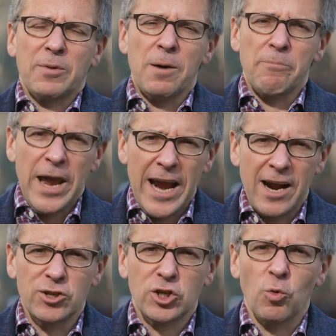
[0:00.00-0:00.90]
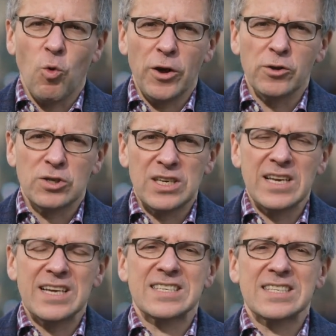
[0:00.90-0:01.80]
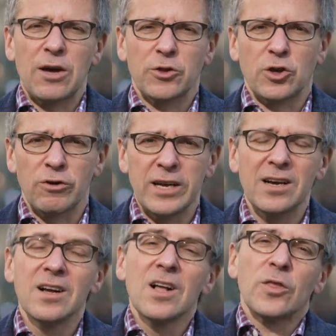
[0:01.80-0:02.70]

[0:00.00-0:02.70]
compared to what you see in South Korea.